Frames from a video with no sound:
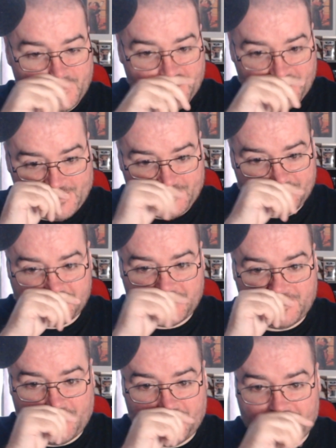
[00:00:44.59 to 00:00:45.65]
And
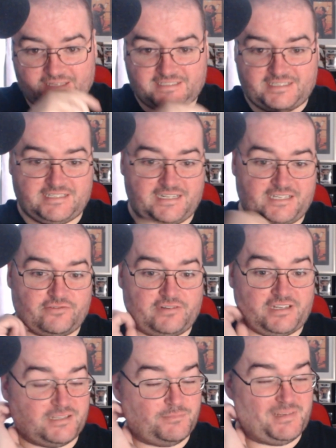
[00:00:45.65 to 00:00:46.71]
this is
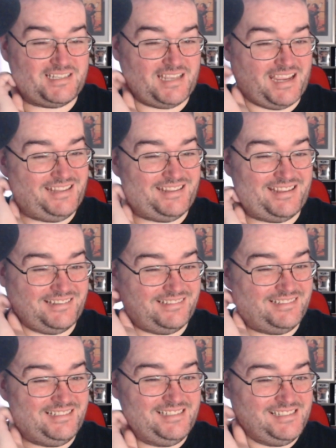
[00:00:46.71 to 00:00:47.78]
literally just me saying that
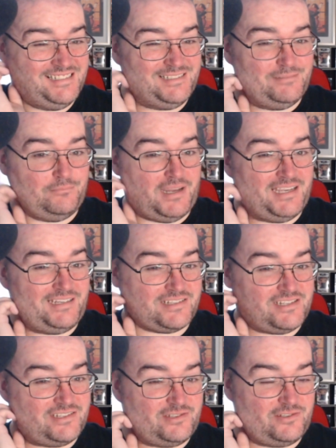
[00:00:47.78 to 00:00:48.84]
my
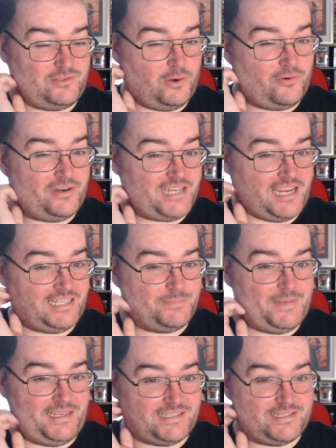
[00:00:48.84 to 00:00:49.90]
storage hates
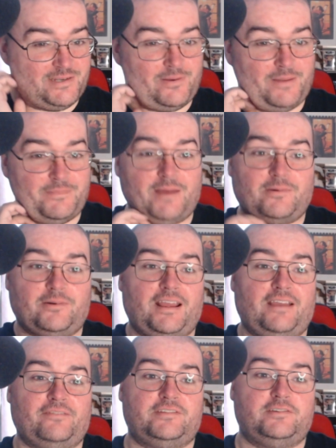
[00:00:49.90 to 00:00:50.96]
me, so I'm now gonna
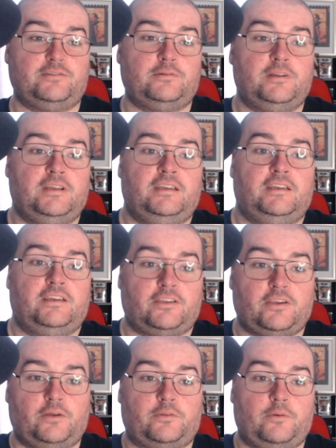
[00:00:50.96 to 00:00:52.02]
have to
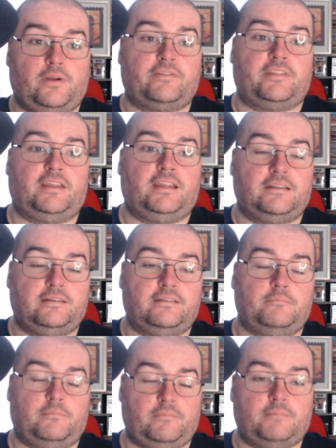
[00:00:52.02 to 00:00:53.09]
go through everything,
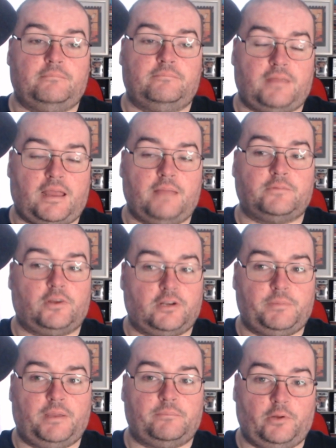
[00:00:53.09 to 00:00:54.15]
and I'm gonna
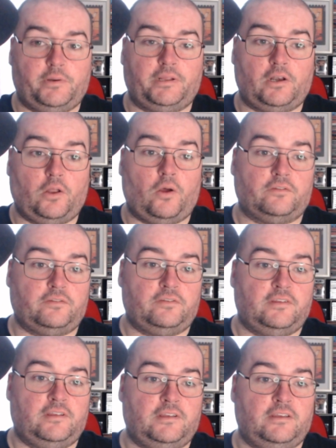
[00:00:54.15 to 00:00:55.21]
be uploading a lot,
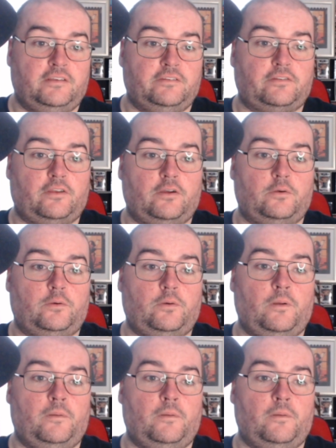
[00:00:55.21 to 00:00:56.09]
so